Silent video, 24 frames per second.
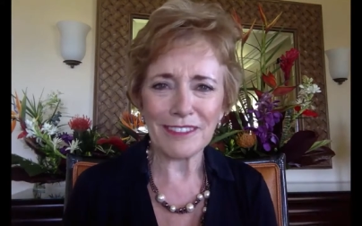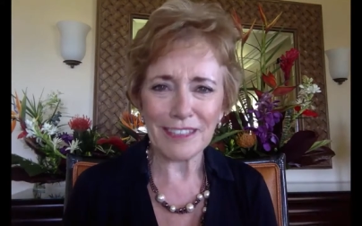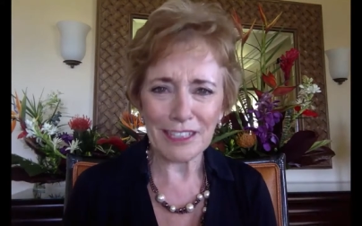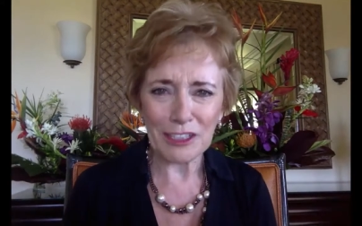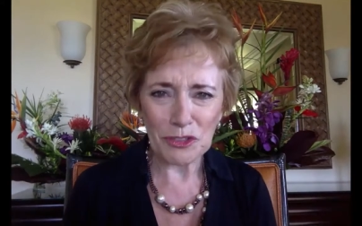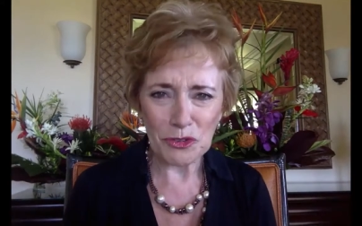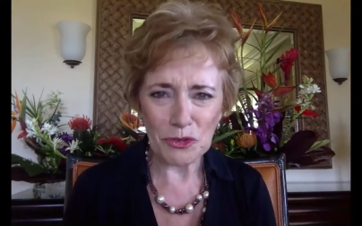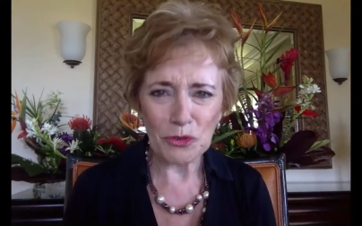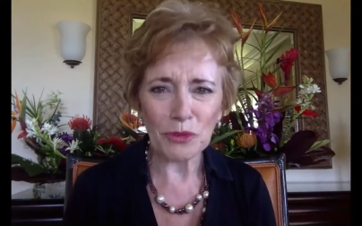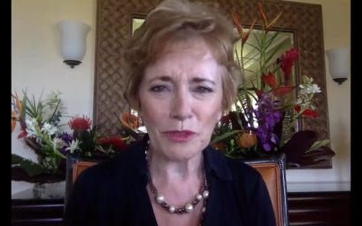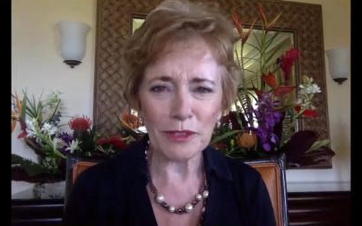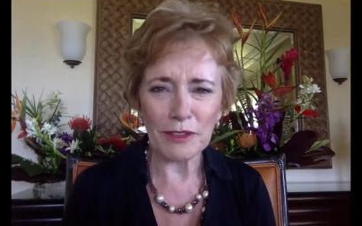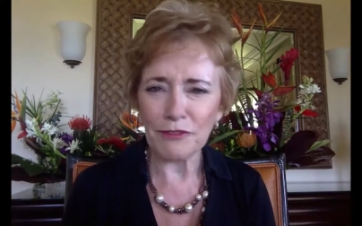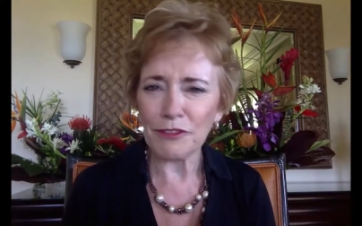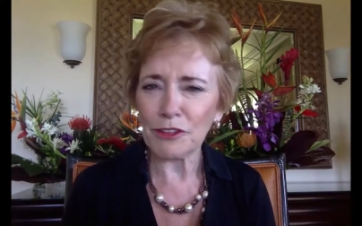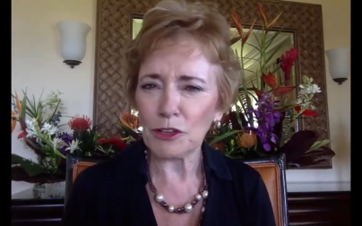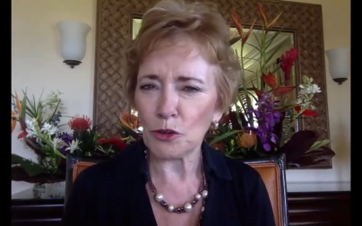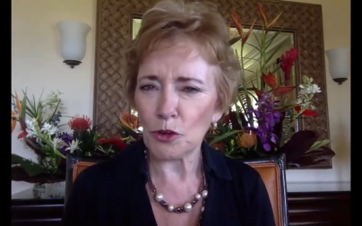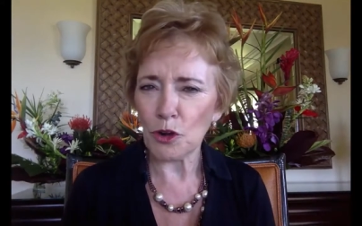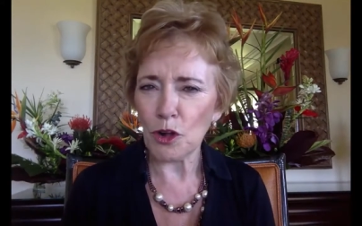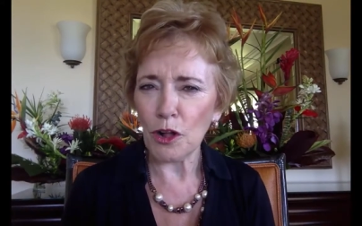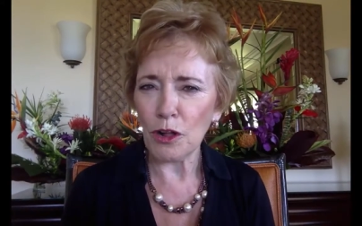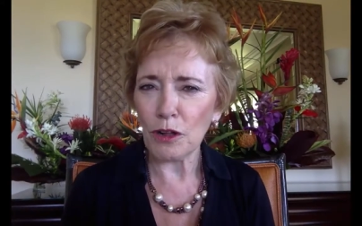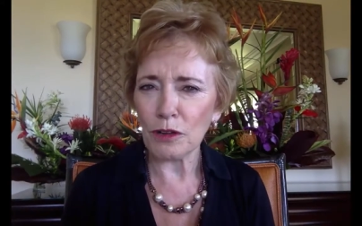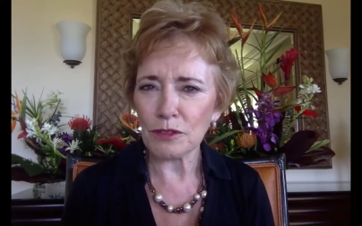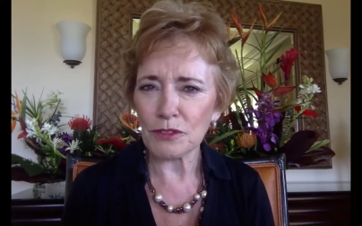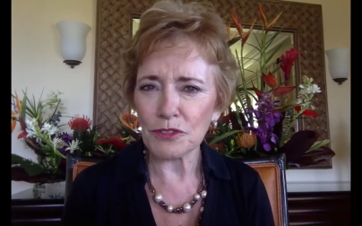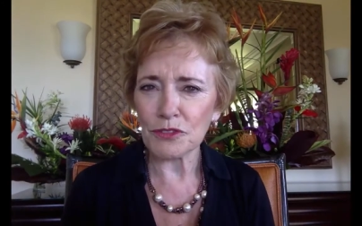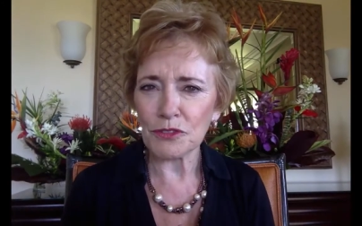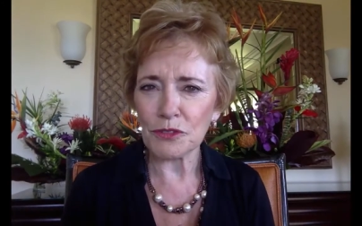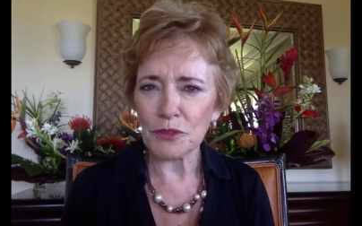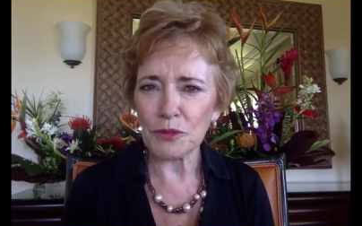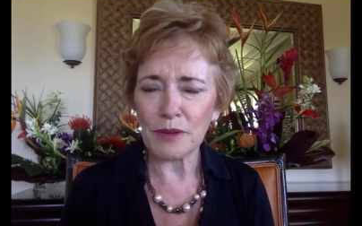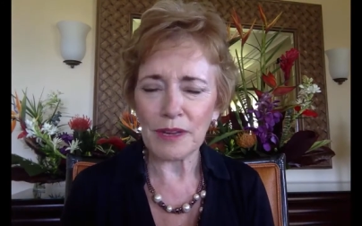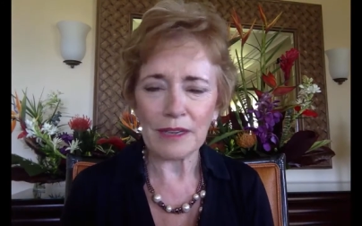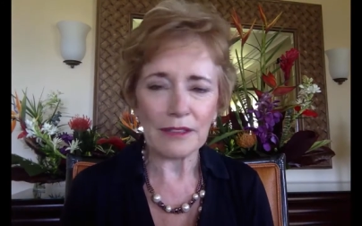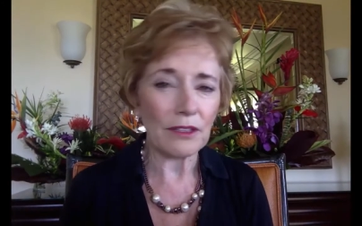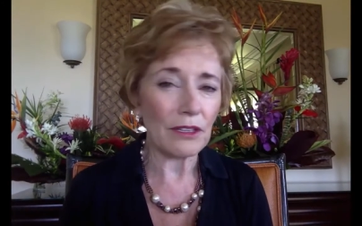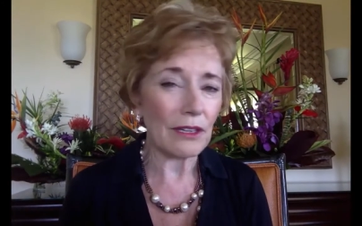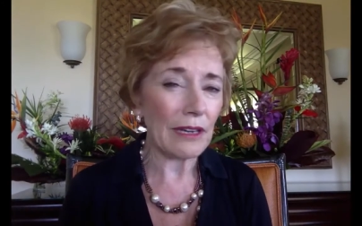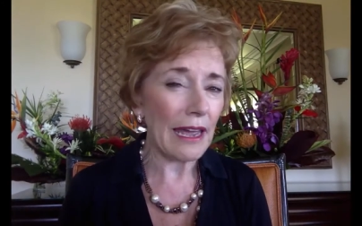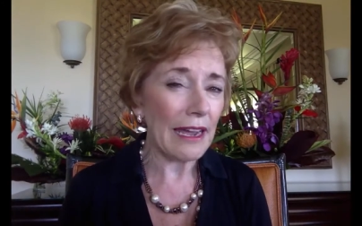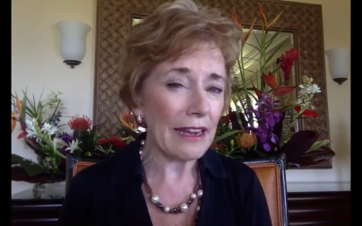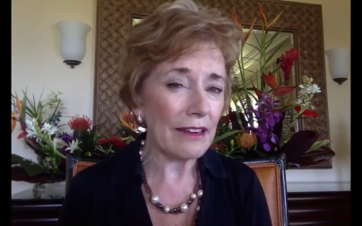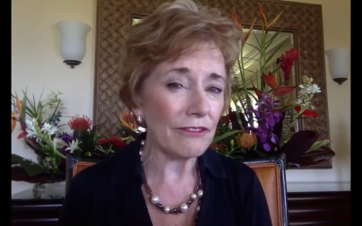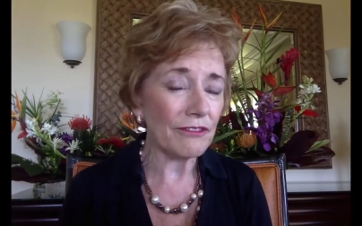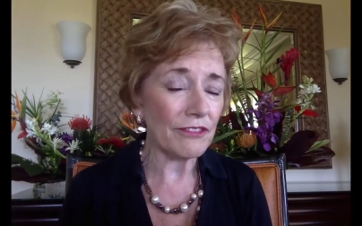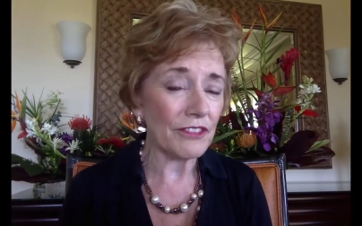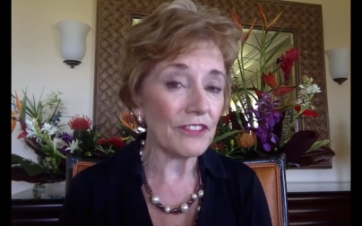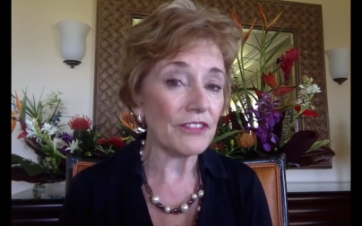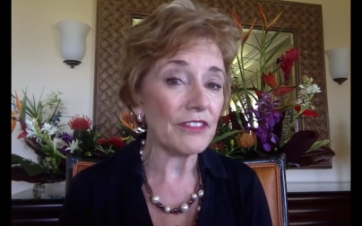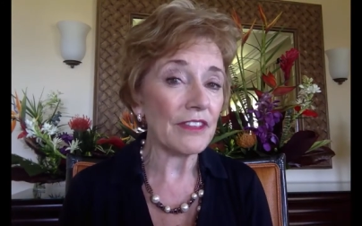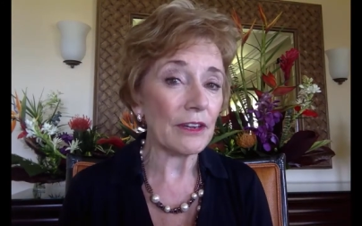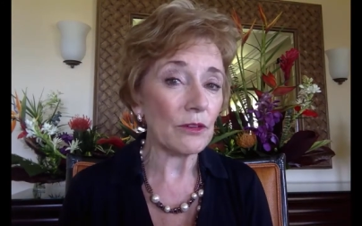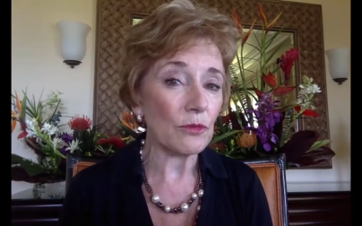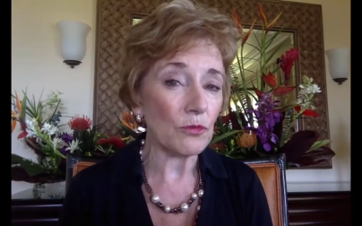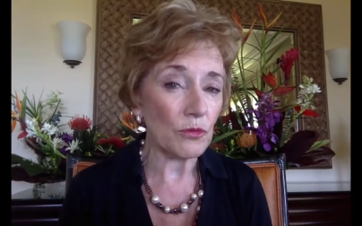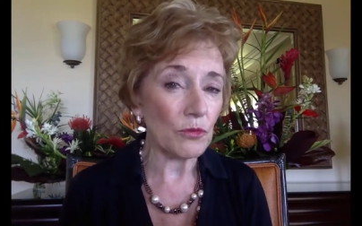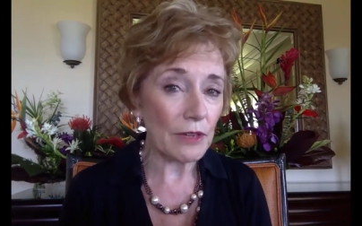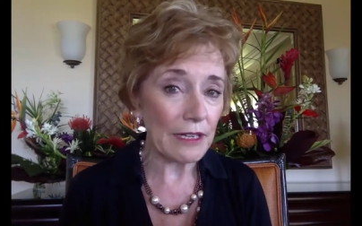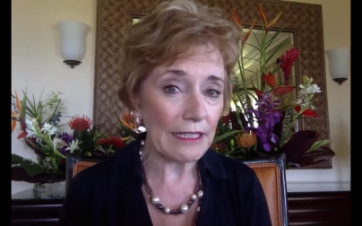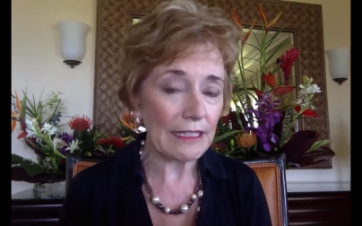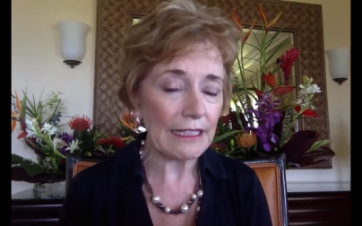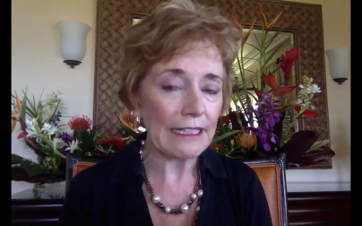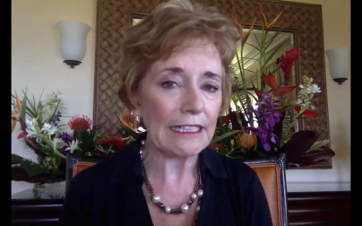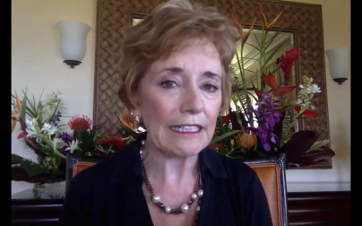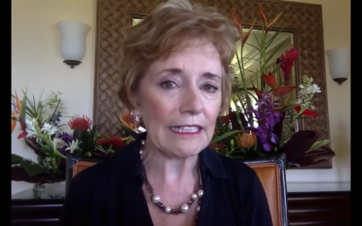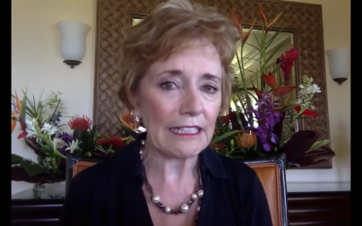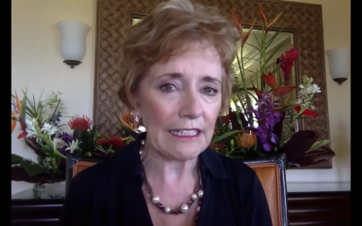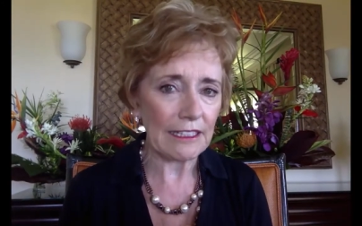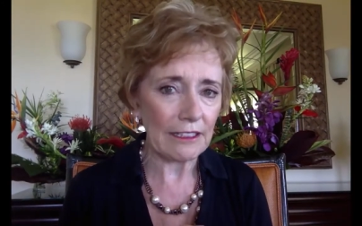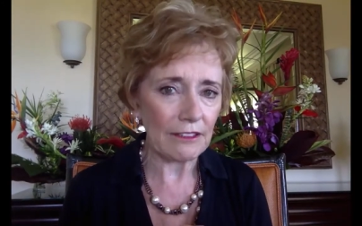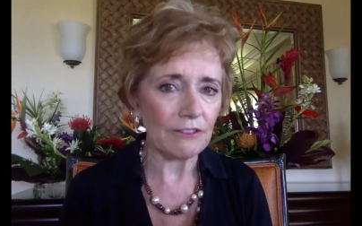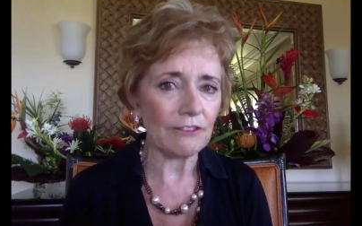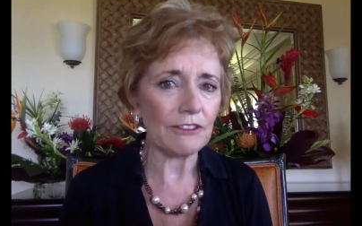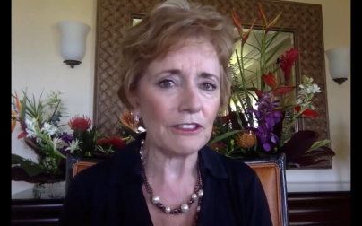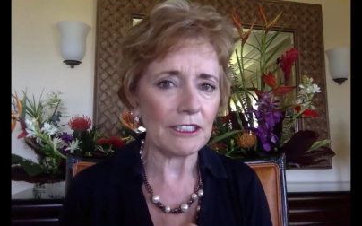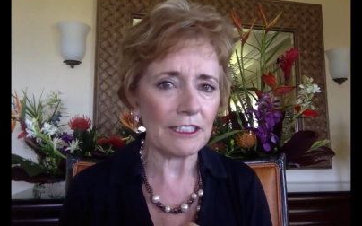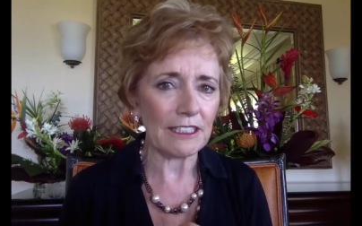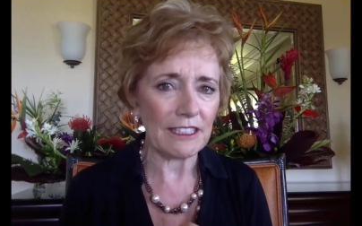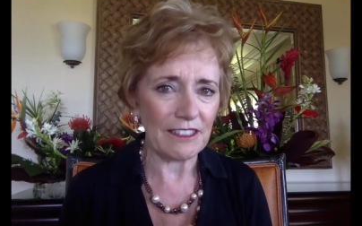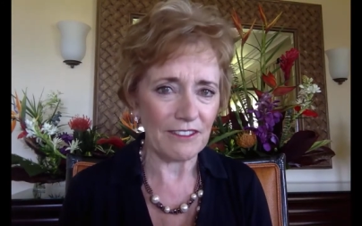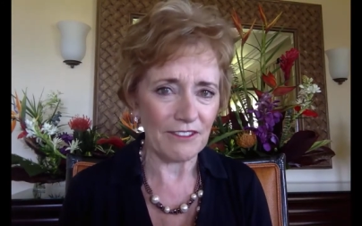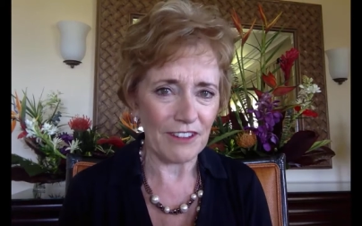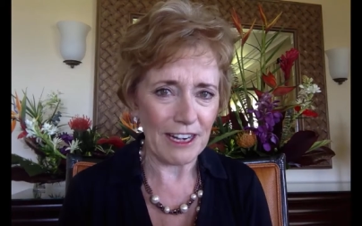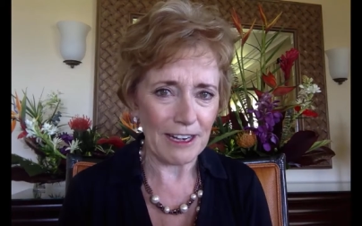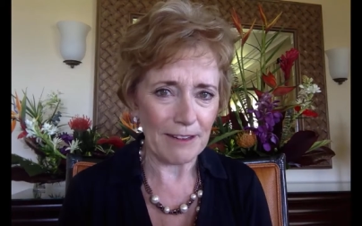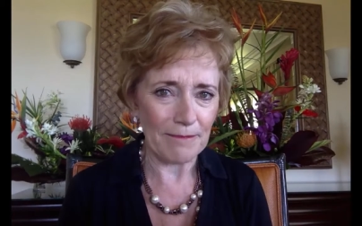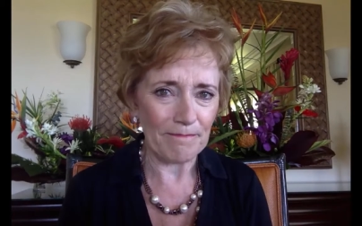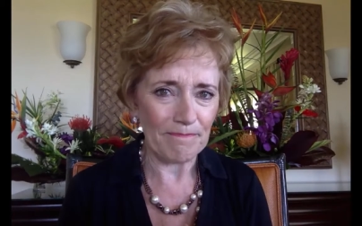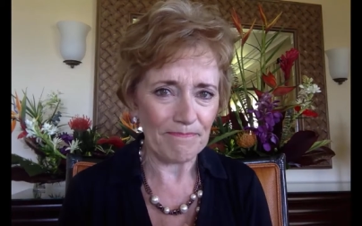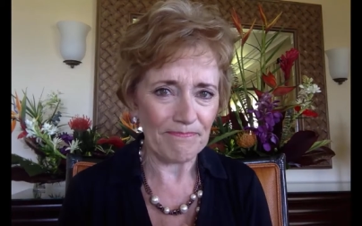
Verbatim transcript: they truly feel called to and a life that they really live loving.